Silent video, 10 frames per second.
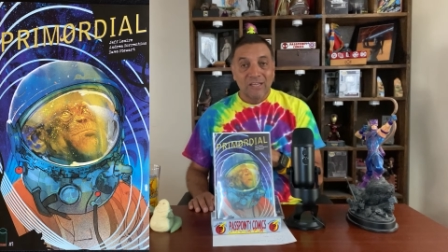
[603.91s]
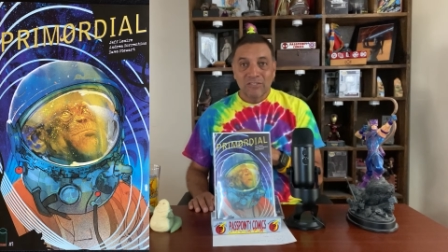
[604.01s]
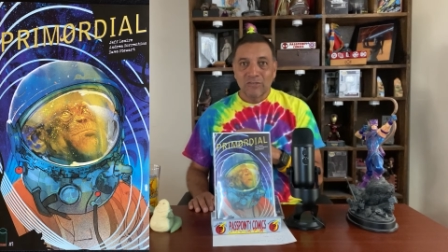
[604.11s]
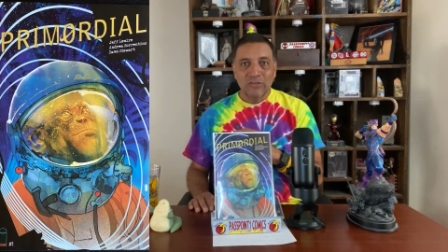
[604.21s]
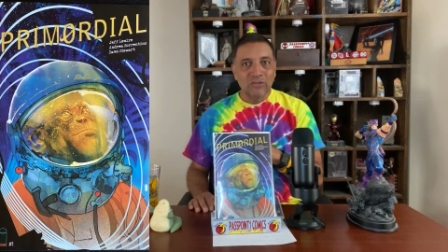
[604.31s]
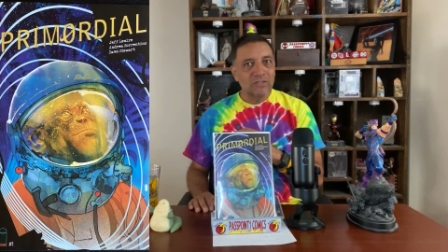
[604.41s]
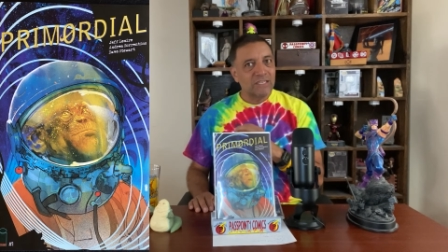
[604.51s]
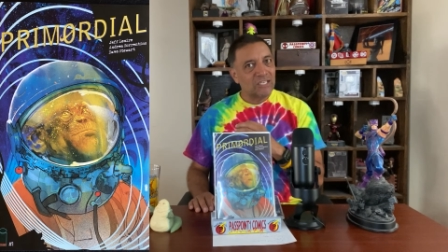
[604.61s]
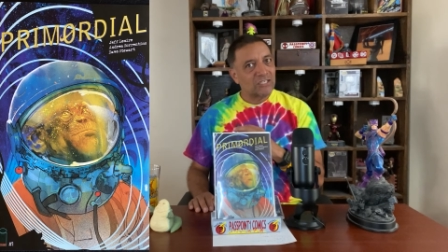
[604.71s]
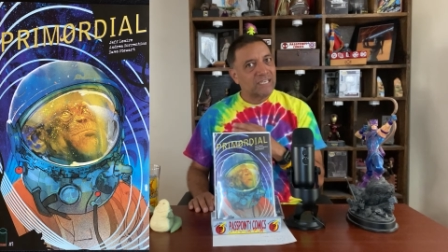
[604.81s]
So you know they're
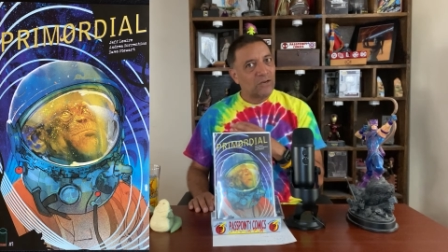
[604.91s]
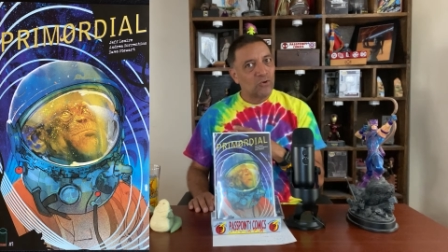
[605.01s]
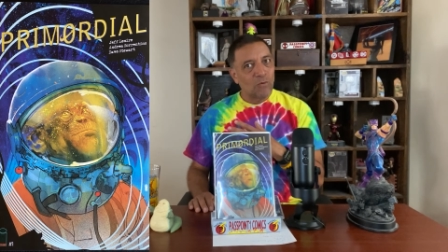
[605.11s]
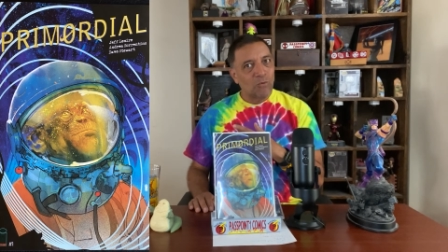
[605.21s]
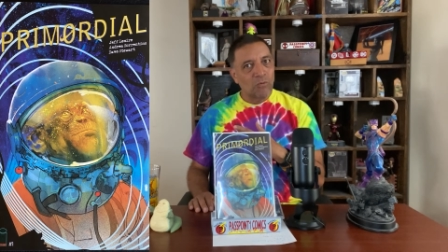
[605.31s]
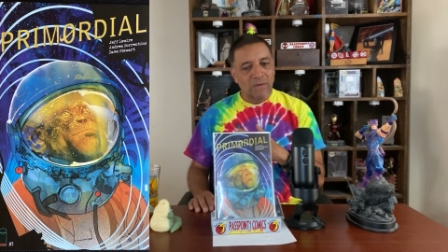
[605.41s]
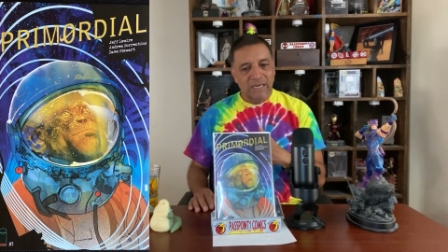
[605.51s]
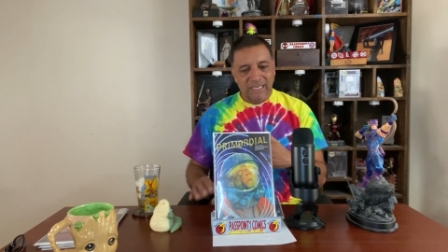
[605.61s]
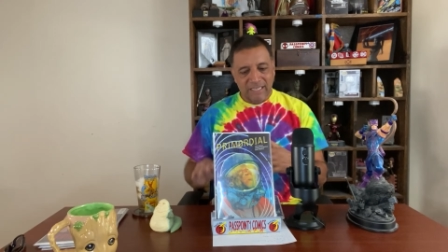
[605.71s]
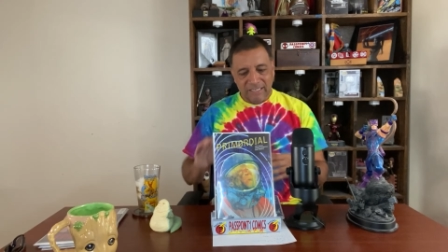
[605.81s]
just not normal
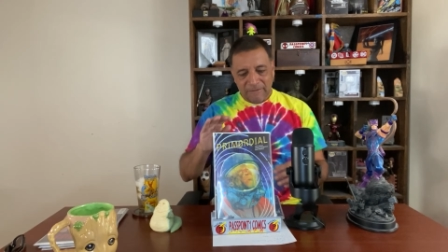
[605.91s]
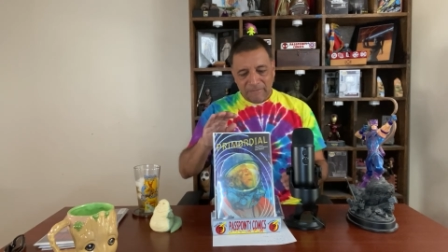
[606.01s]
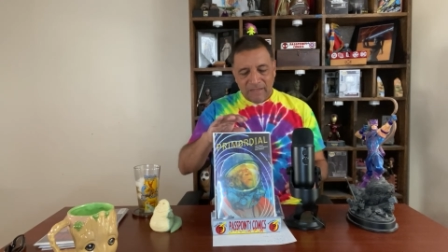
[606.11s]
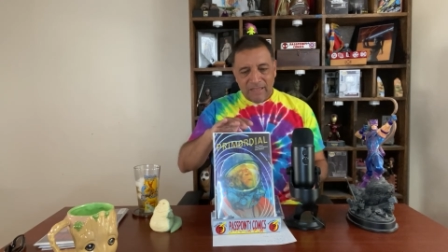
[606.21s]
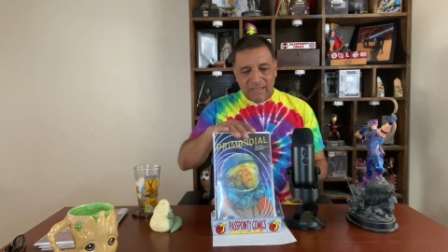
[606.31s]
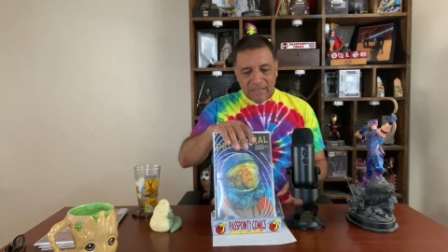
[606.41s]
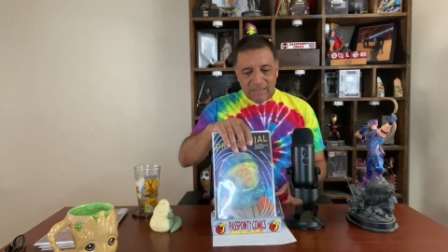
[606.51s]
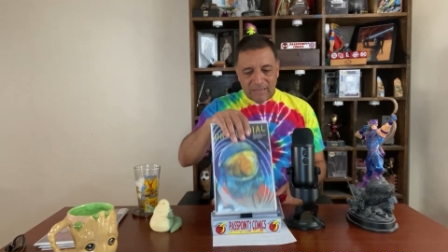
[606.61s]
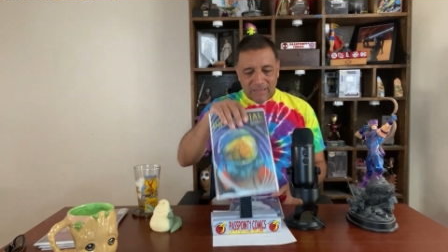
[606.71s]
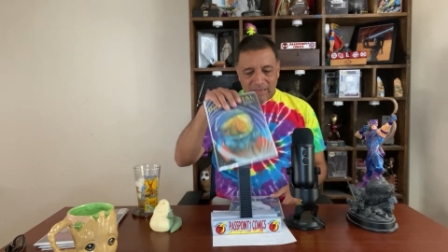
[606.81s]
monkeys.
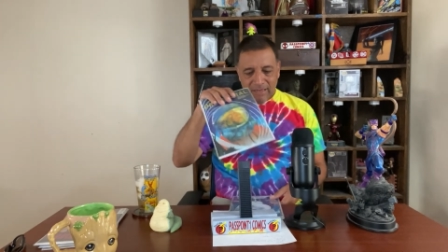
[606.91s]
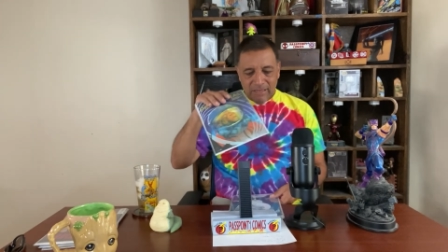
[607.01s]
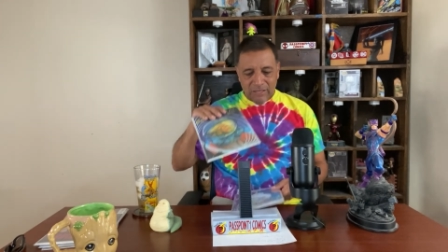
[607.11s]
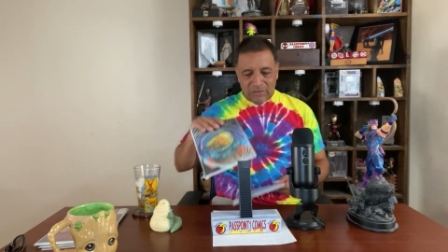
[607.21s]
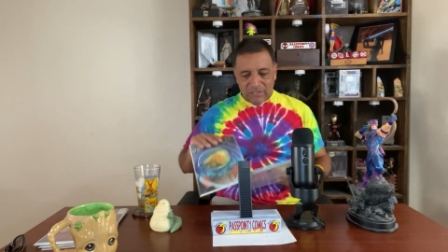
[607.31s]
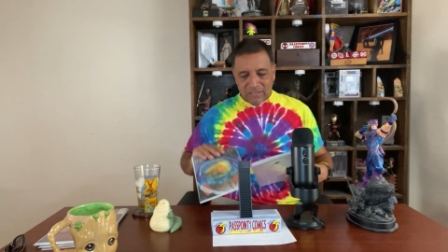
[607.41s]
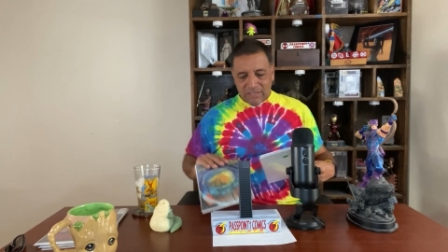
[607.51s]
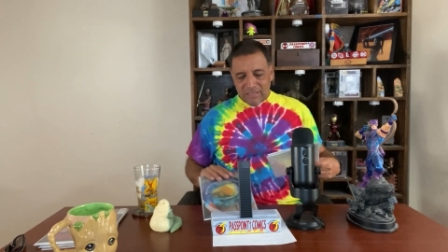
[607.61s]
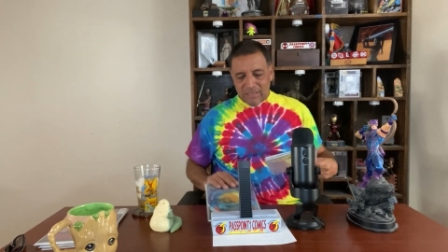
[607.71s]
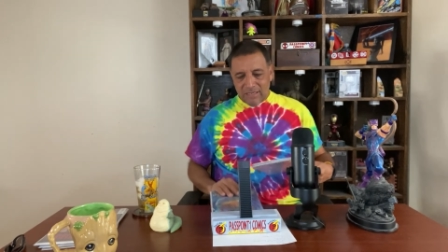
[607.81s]
Uh,
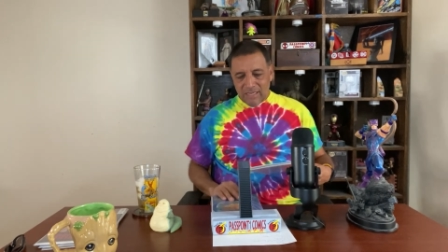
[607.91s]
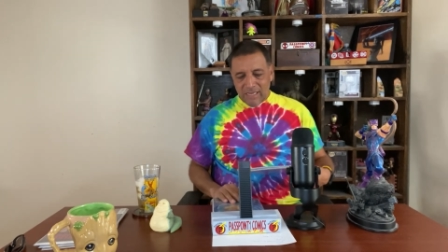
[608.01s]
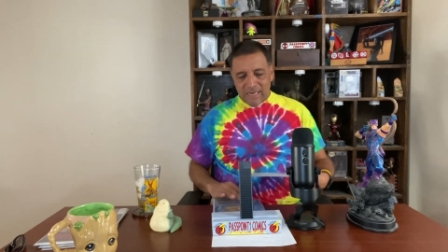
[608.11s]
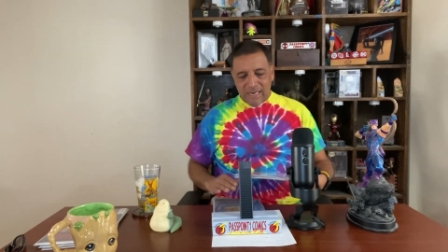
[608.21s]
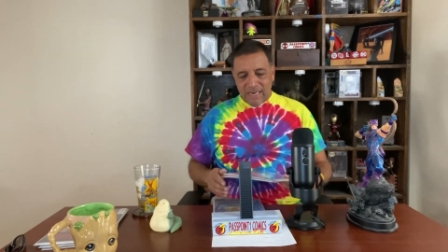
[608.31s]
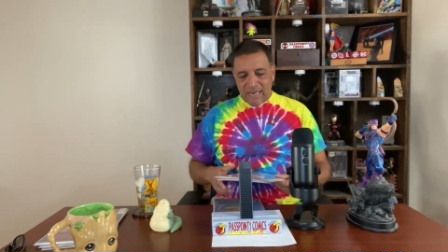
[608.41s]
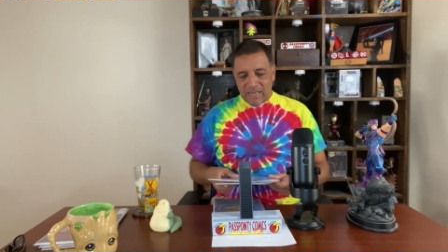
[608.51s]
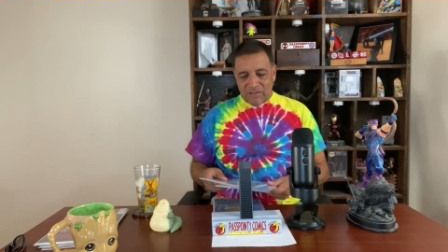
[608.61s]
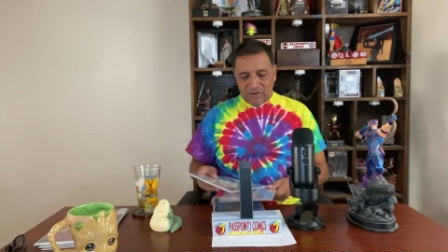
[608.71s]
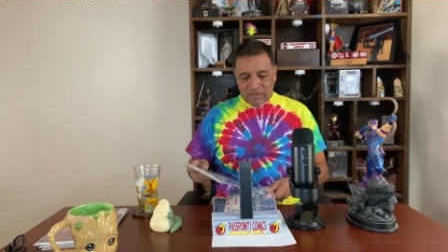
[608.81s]
here's
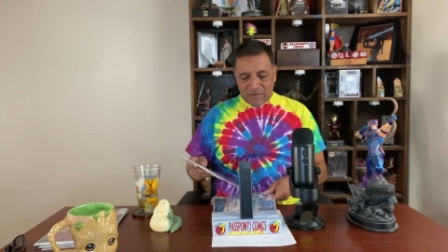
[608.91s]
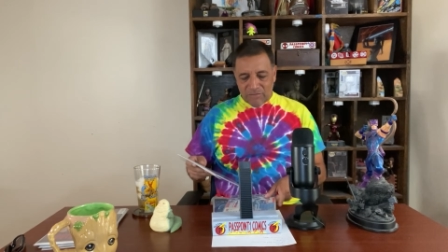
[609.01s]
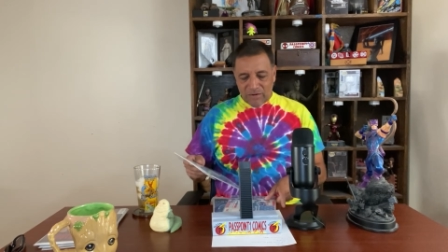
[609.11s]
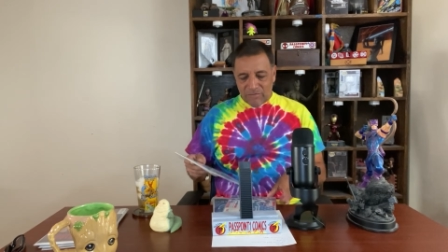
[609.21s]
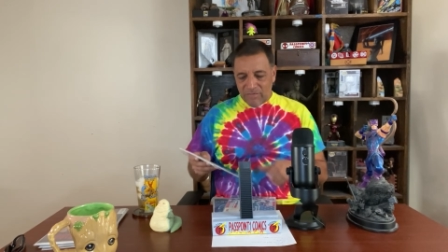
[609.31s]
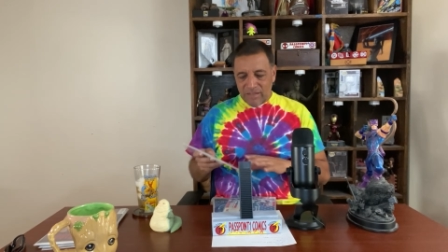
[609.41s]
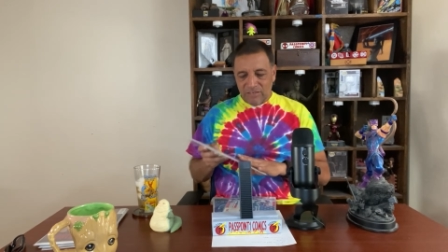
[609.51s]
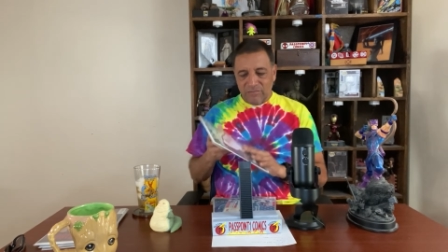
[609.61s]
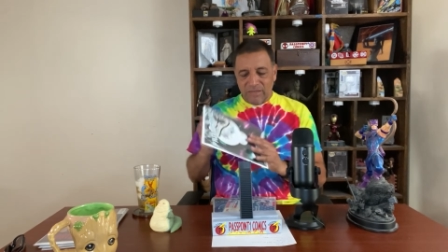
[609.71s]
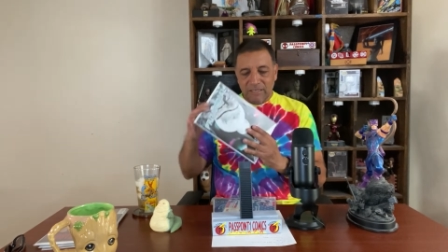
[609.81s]
another cover of
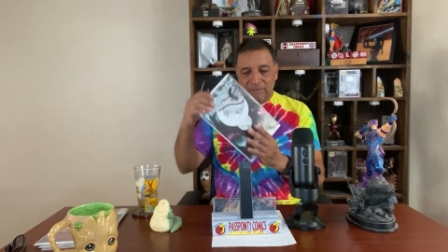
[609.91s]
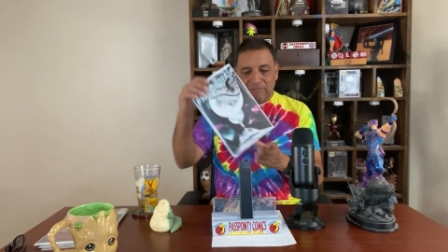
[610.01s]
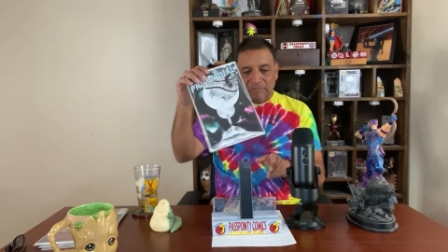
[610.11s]
this one.